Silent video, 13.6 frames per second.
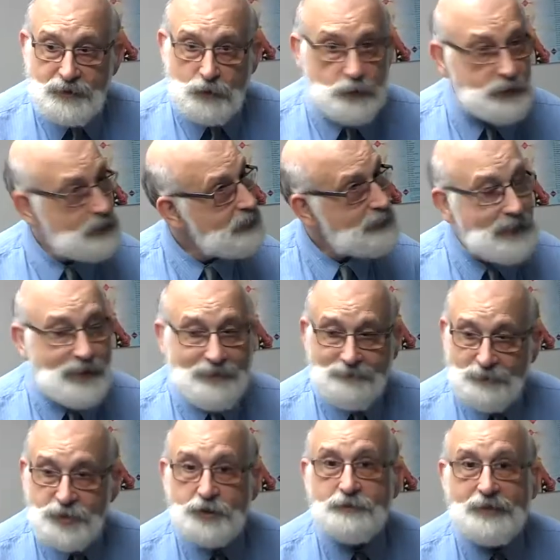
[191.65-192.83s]
We didn't have
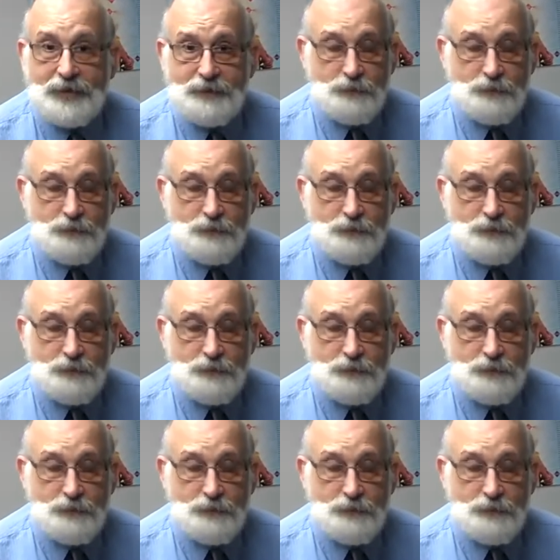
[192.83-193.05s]
much of any